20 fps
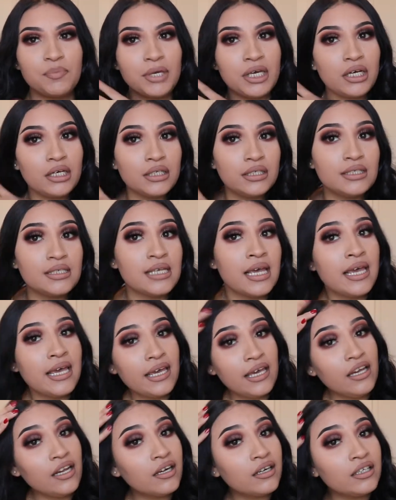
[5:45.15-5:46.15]
because
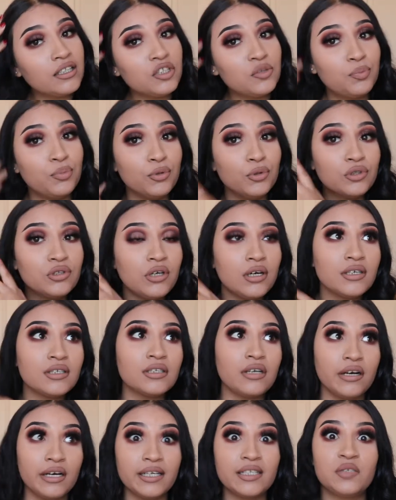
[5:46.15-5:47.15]
English
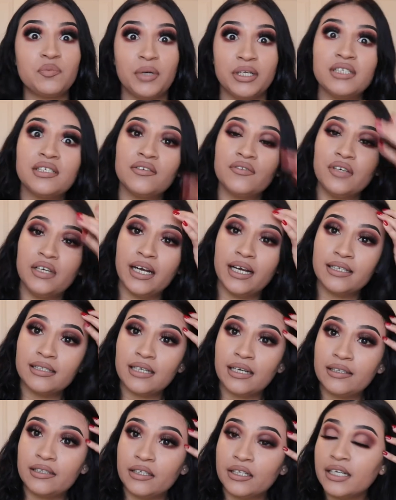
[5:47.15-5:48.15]
bulldogs are expensive, you guys.
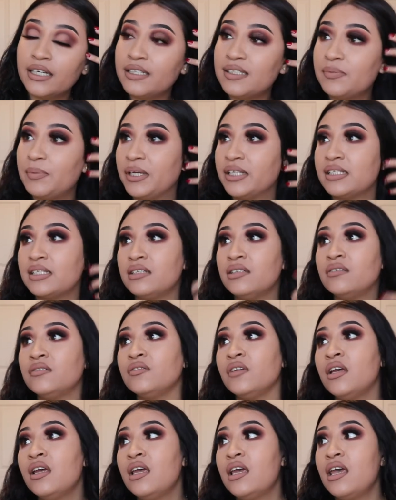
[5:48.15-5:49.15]
Like, they're
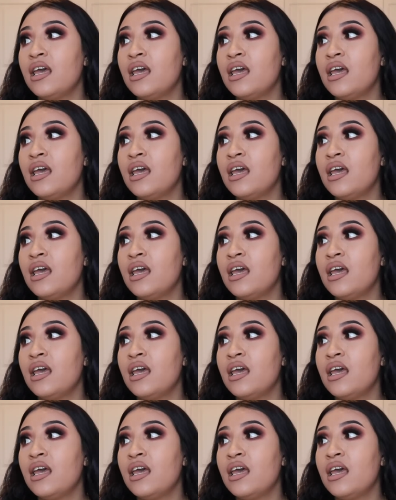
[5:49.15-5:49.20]
expensive.